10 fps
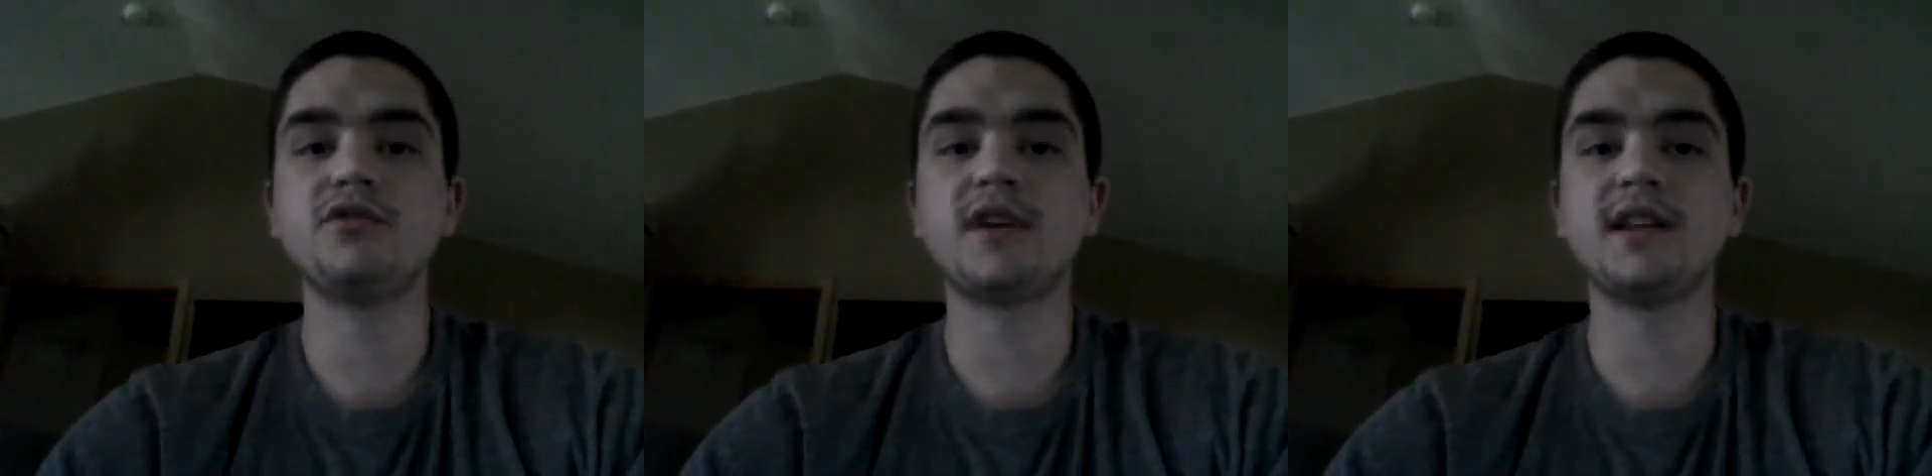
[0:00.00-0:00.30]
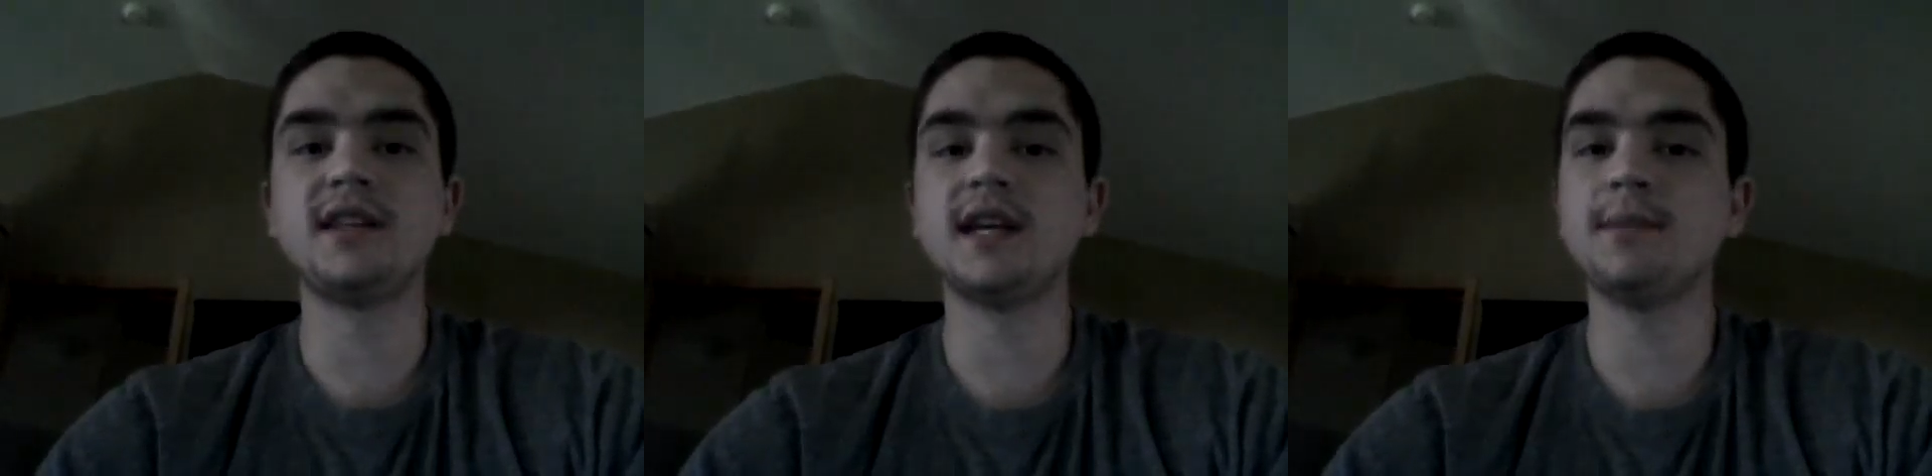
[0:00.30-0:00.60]

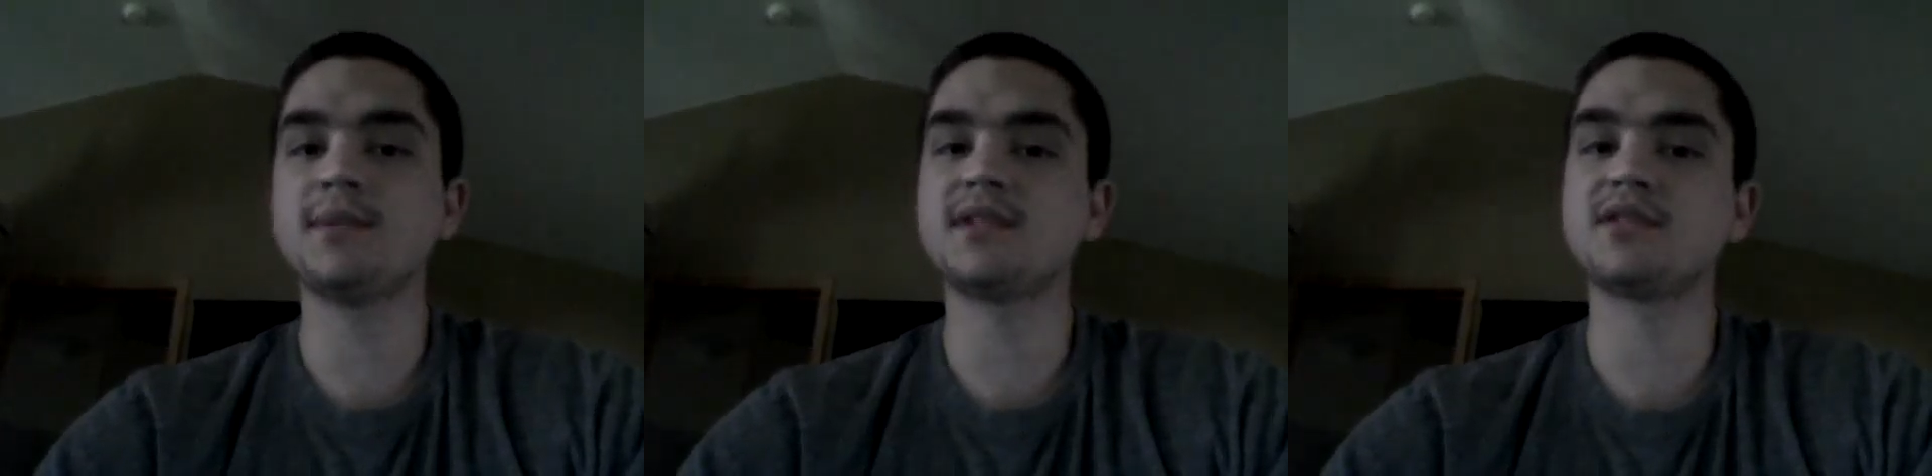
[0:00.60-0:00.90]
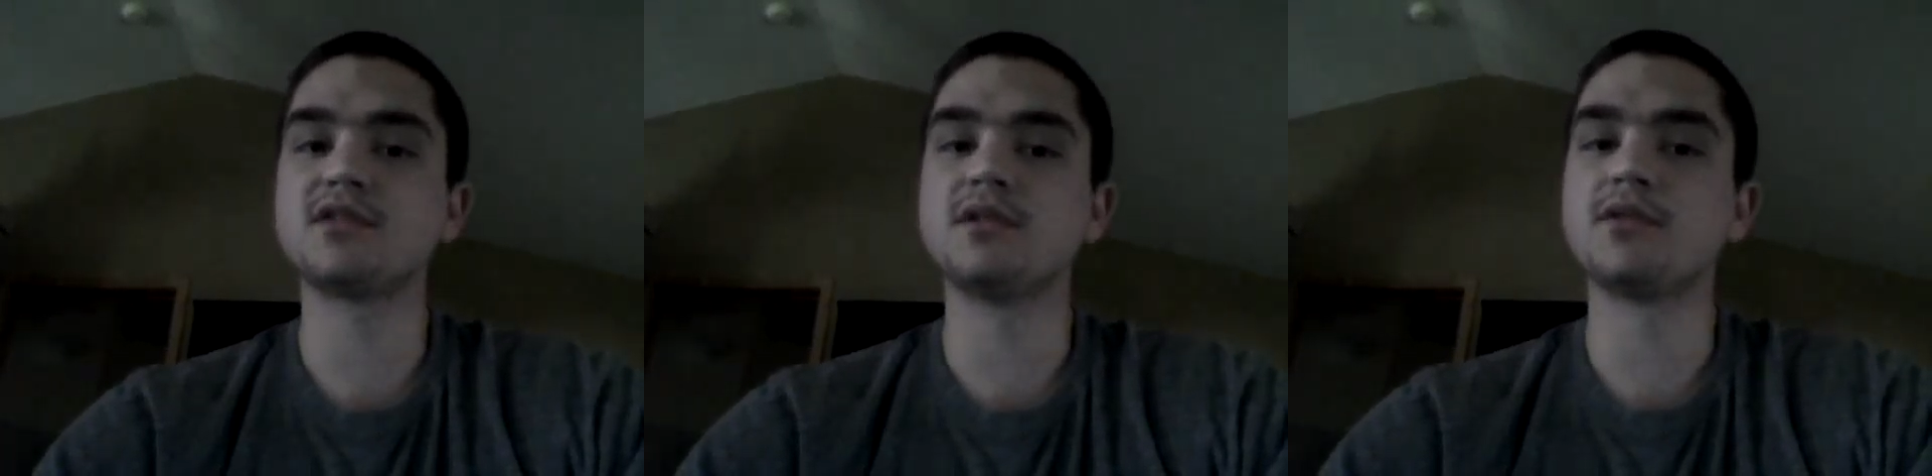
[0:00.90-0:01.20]
find the
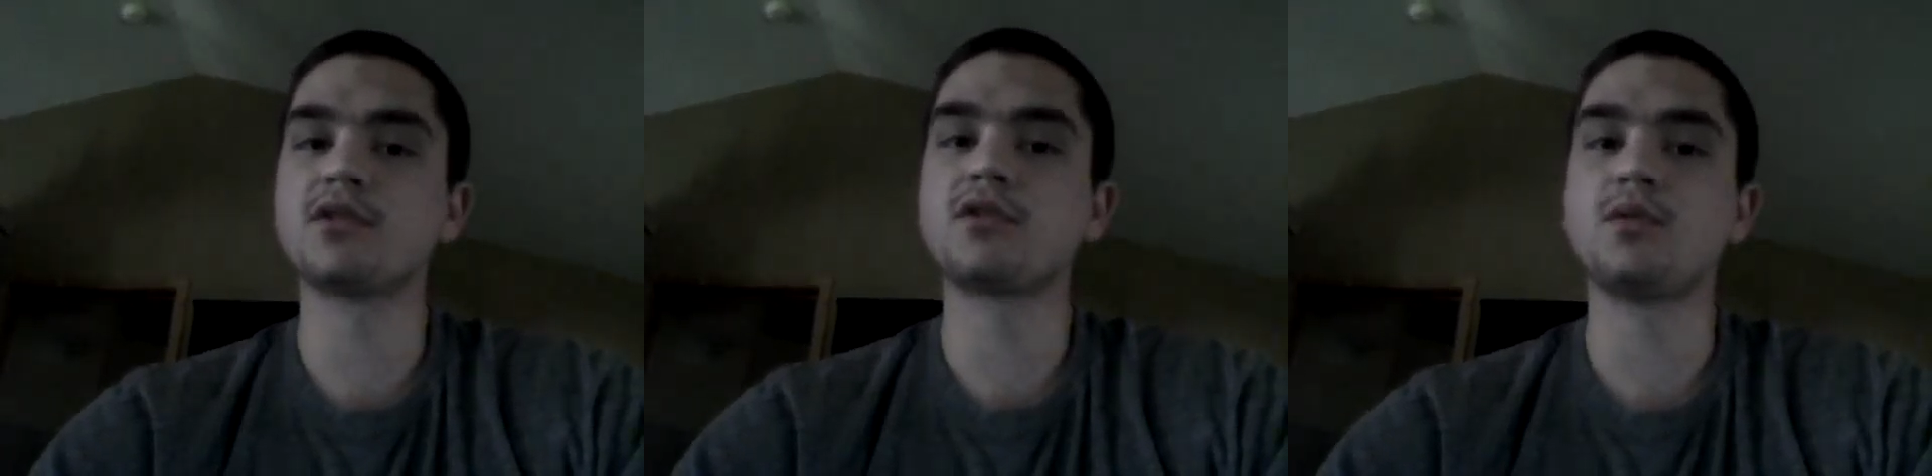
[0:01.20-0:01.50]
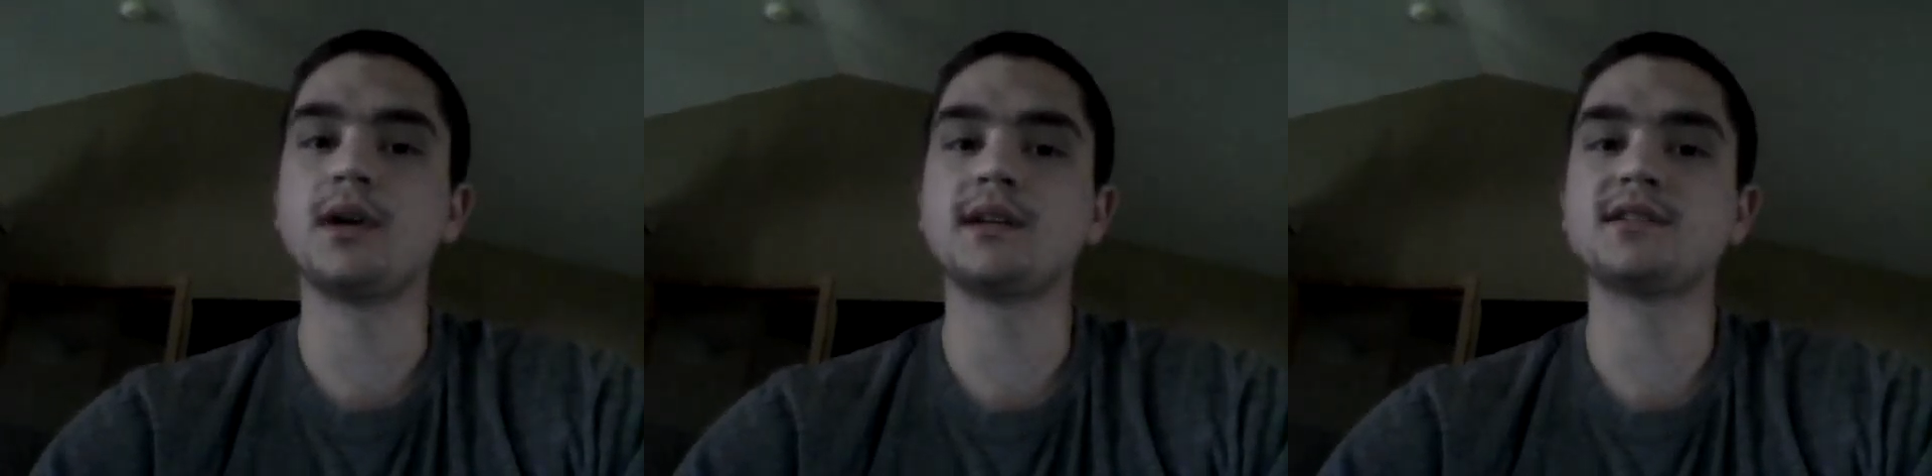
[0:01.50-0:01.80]
epicenter of
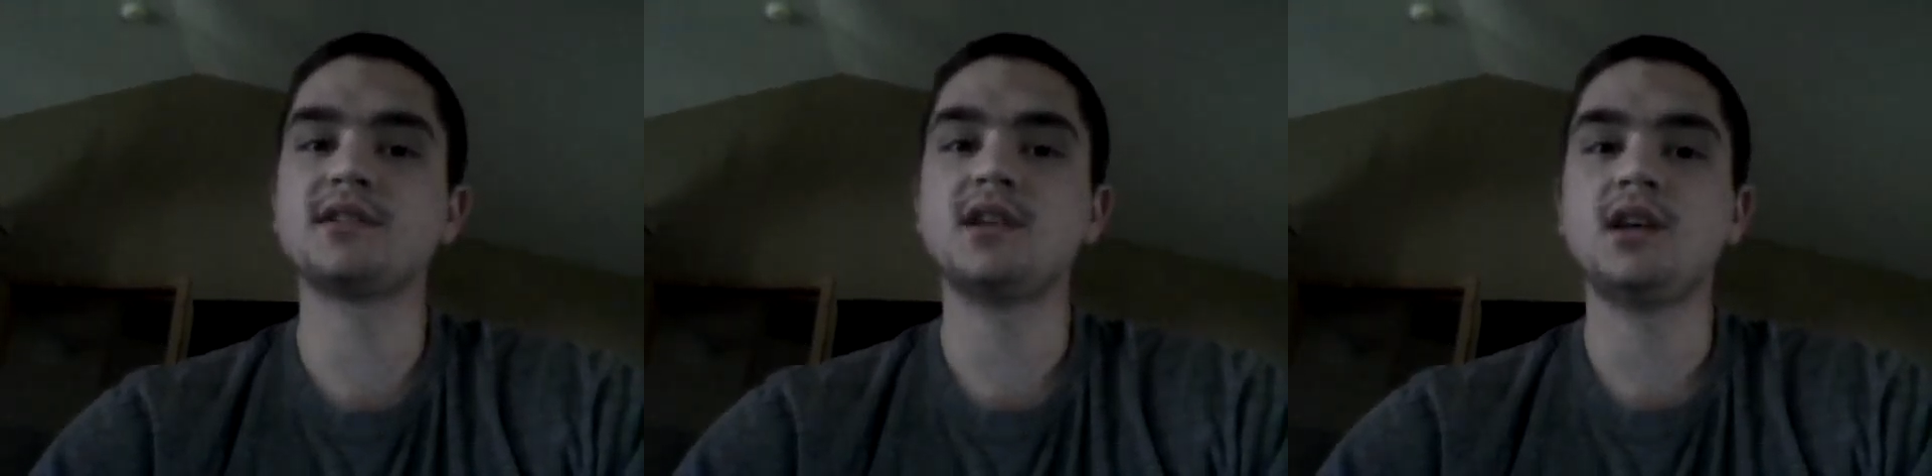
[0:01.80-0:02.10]
earthquakes,